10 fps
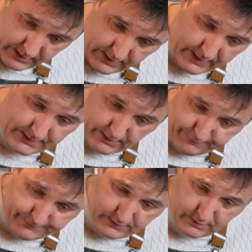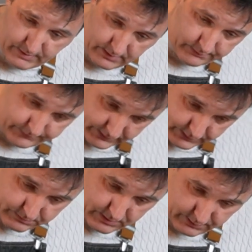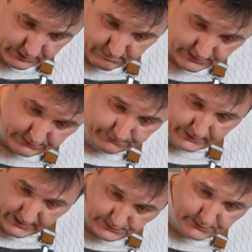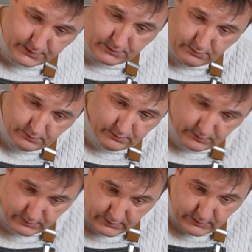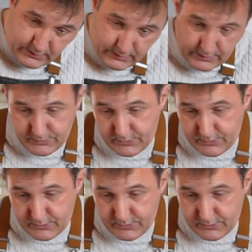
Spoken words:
And then a fundamental thing as well you mustn't forget to do is